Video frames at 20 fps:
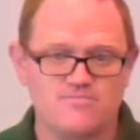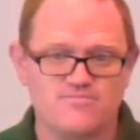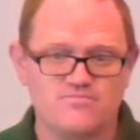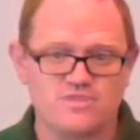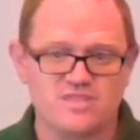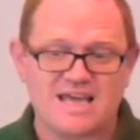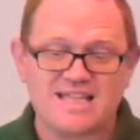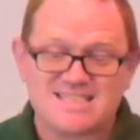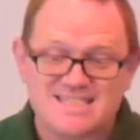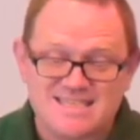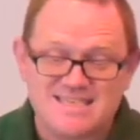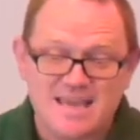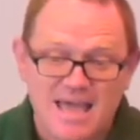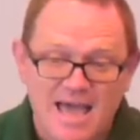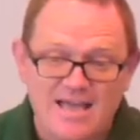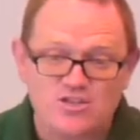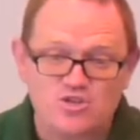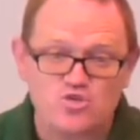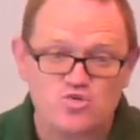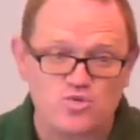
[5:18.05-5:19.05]
That's
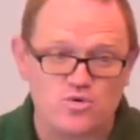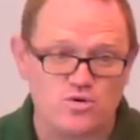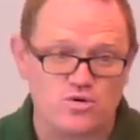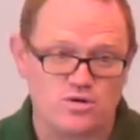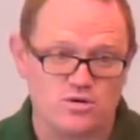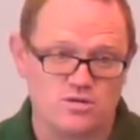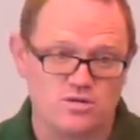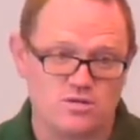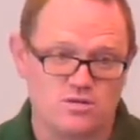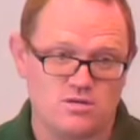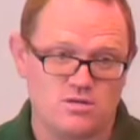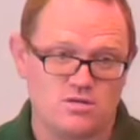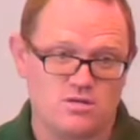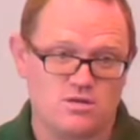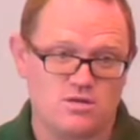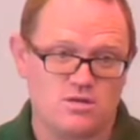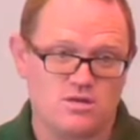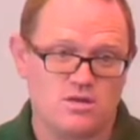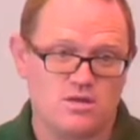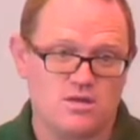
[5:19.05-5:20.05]
natural.
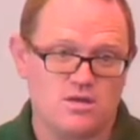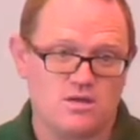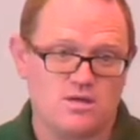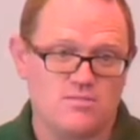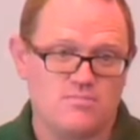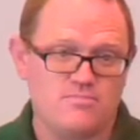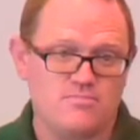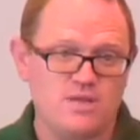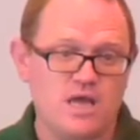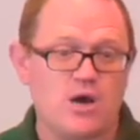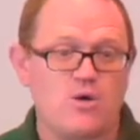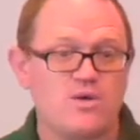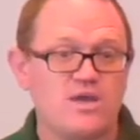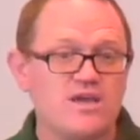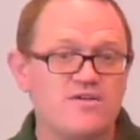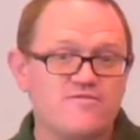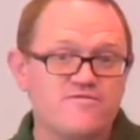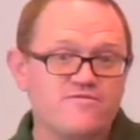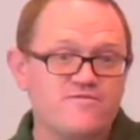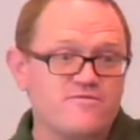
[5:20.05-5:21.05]
Now,
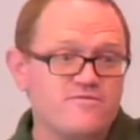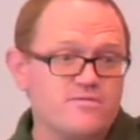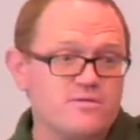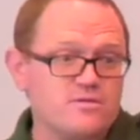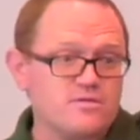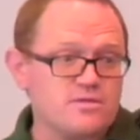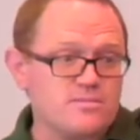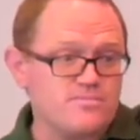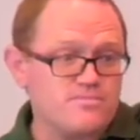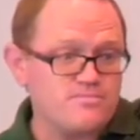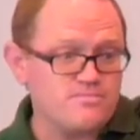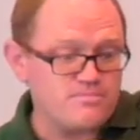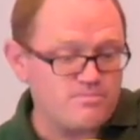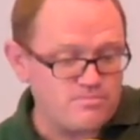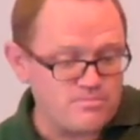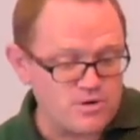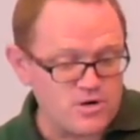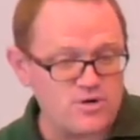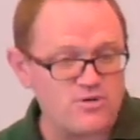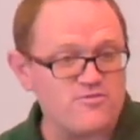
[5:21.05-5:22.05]
if the
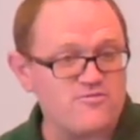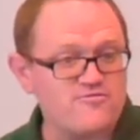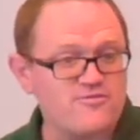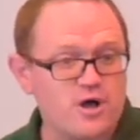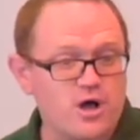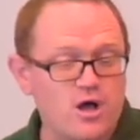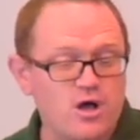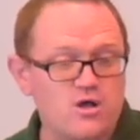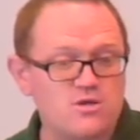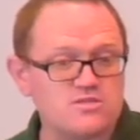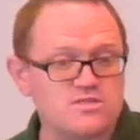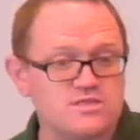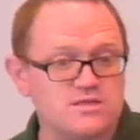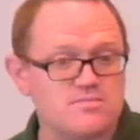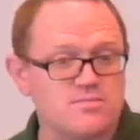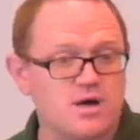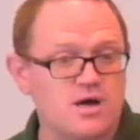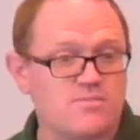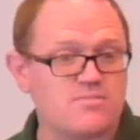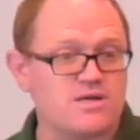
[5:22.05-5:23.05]
bird falls and the
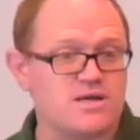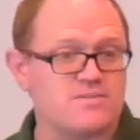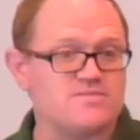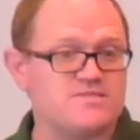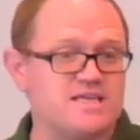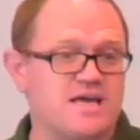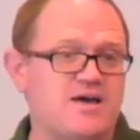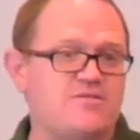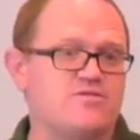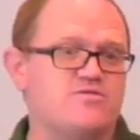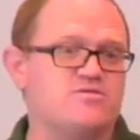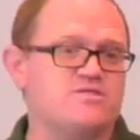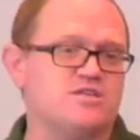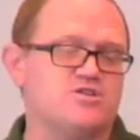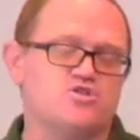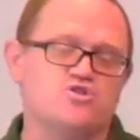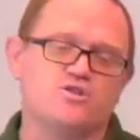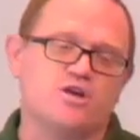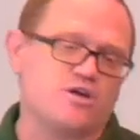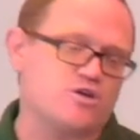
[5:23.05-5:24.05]
mom comes down there and says,
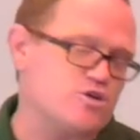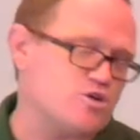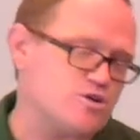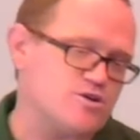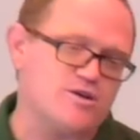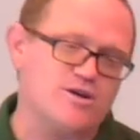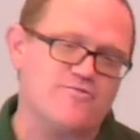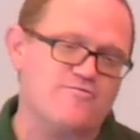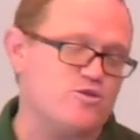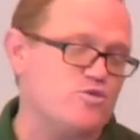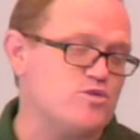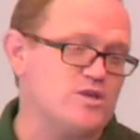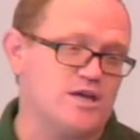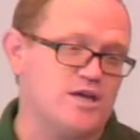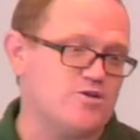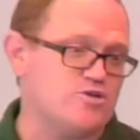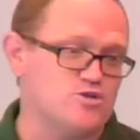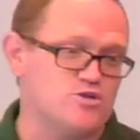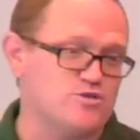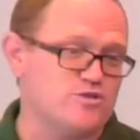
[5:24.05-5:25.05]
you're not good enough, you
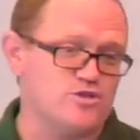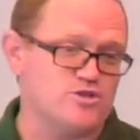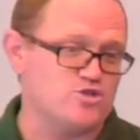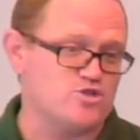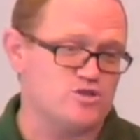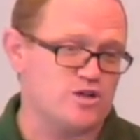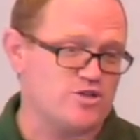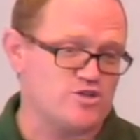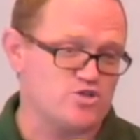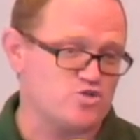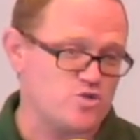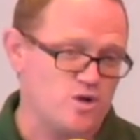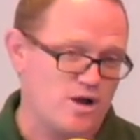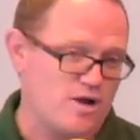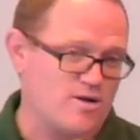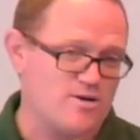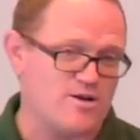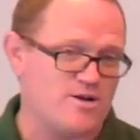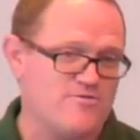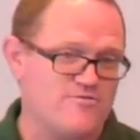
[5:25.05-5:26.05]
can't do this, you're not strong
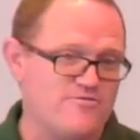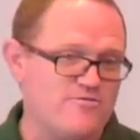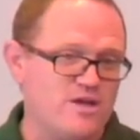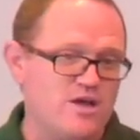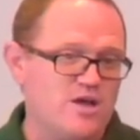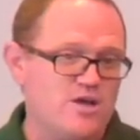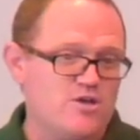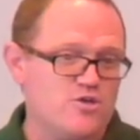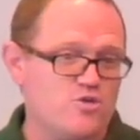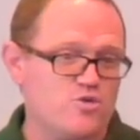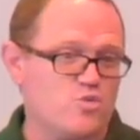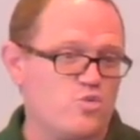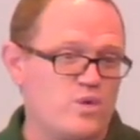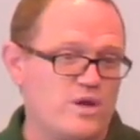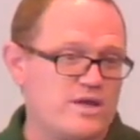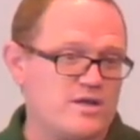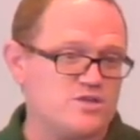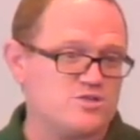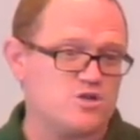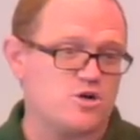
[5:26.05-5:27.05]
enough, your
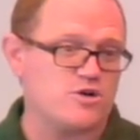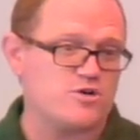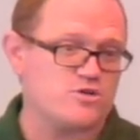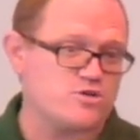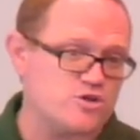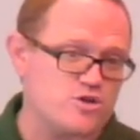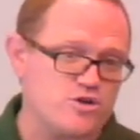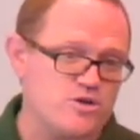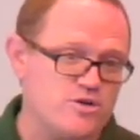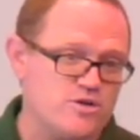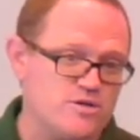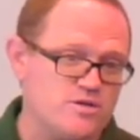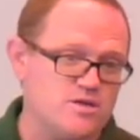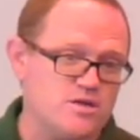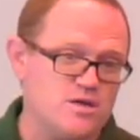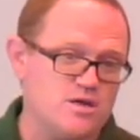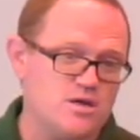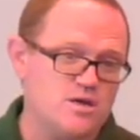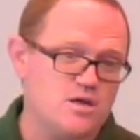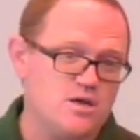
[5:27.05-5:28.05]
wings aren't good,
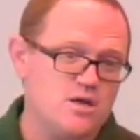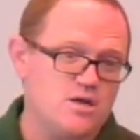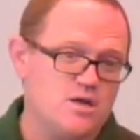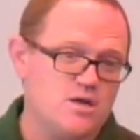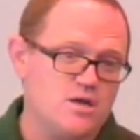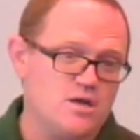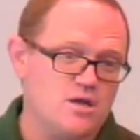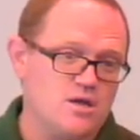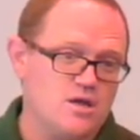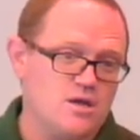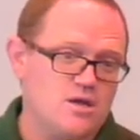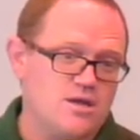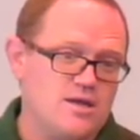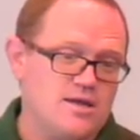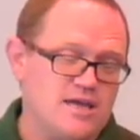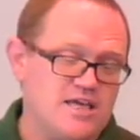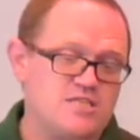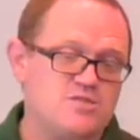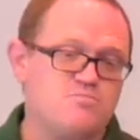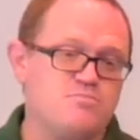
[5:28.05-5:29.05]

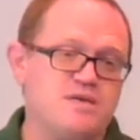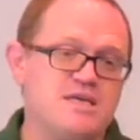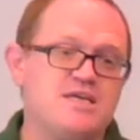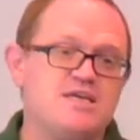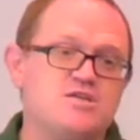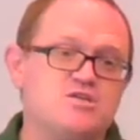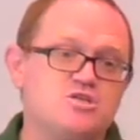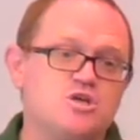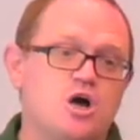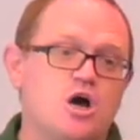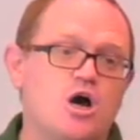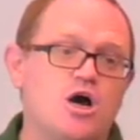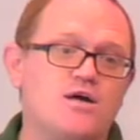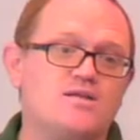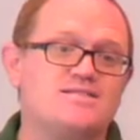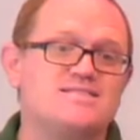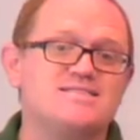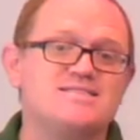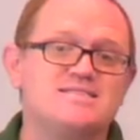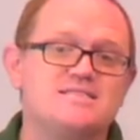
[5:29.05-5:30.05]
it's being taught
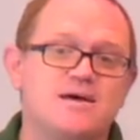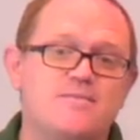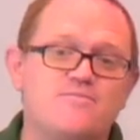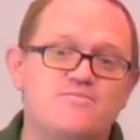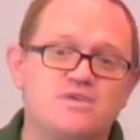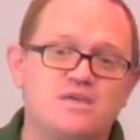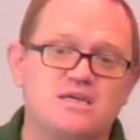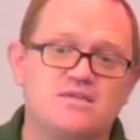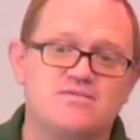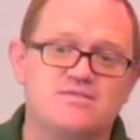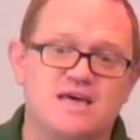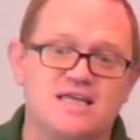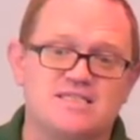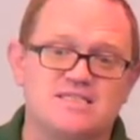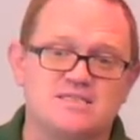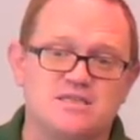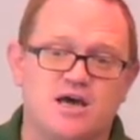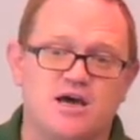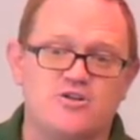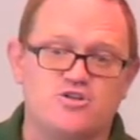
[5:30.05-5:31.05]
something that's
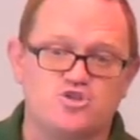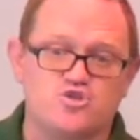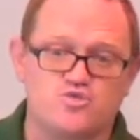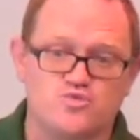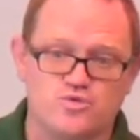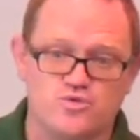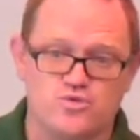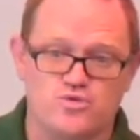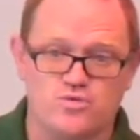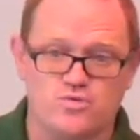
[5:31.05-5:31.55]
not true.